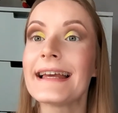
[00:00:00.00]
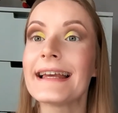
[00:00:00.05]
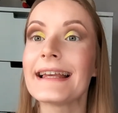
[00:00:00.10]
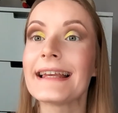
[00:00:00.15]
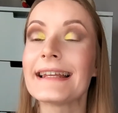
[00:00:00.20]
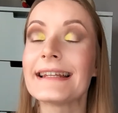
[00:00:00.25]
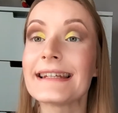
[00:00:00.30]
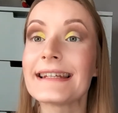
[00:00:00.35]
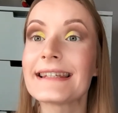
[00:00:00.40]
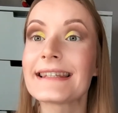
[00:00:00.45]

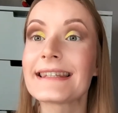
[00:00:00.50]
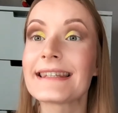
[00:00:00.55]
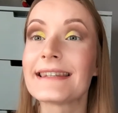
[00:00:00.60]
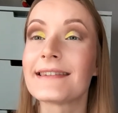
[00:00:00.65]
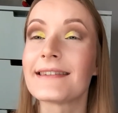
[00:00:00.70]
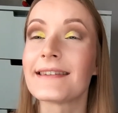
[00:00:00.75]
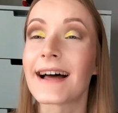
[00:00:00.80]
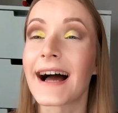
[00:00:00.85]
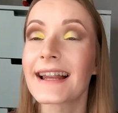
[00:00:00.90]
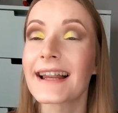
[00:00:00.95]
It is
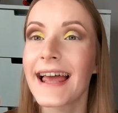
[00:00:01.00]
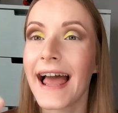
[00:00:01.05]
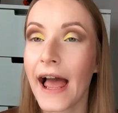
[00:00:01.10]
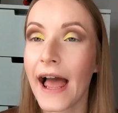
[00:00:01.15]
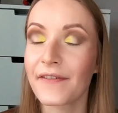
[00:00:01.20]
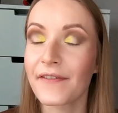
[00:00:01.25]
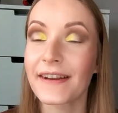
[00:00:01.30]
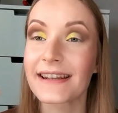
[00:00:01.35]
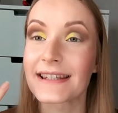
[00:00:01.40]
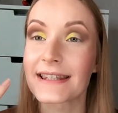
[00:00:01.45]
not
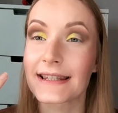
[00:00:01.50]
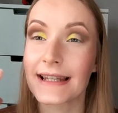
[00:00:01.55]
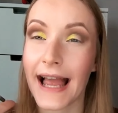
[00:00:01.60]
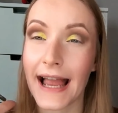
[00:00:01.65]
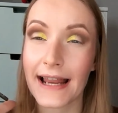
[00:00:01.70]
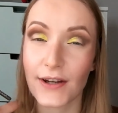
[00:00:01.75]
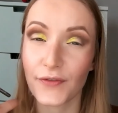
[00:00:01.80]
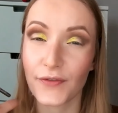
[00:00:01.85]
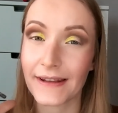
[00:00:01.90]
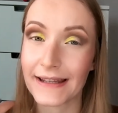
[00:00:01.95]
having this
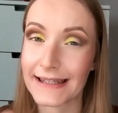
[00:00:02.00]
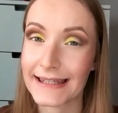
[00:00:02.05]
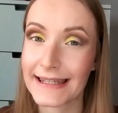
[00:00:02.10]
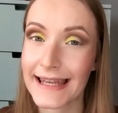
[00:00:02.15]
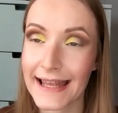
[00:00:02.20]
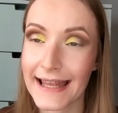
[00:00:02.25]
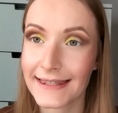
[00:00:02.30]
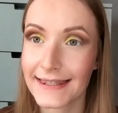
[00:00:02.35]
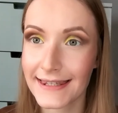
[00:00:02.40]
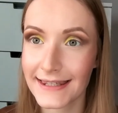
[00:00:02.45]
kind of
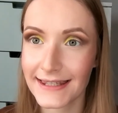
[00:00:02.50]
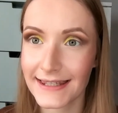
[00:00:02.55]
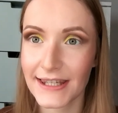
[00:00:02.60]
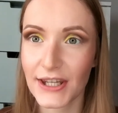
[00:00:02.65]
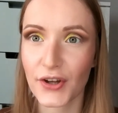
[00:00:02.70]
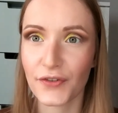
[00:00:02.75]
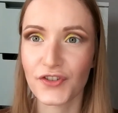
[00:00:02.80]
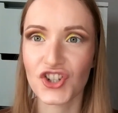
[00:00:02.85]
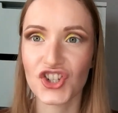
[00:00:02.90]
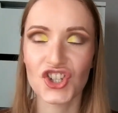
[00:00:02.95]

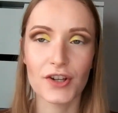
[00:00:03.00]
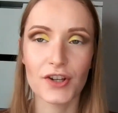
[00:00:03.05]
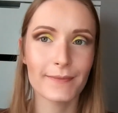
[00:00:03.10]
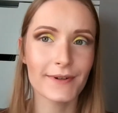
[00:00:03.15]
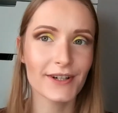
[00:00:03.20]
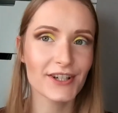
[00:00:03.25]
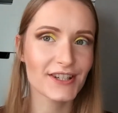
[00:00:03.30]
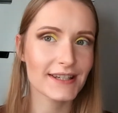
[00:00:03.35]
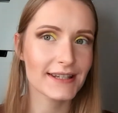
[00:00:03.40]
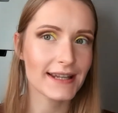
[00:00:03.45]
intensity of
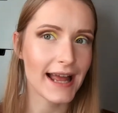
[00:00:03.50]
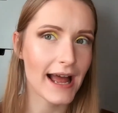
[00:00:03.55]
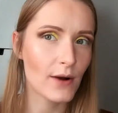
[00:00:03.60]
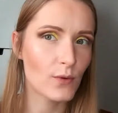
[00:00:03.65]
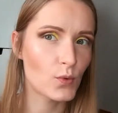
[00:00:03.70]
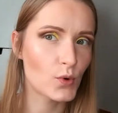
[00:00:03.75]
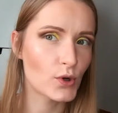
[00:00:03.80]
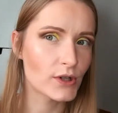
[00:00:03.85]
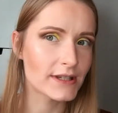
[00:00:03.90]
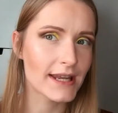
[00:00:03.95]
shimmer that I
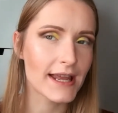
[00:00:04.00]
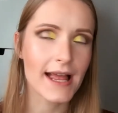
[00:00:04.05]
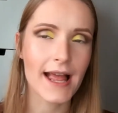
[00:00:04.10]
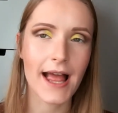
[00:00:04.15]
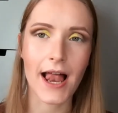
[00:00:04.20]
would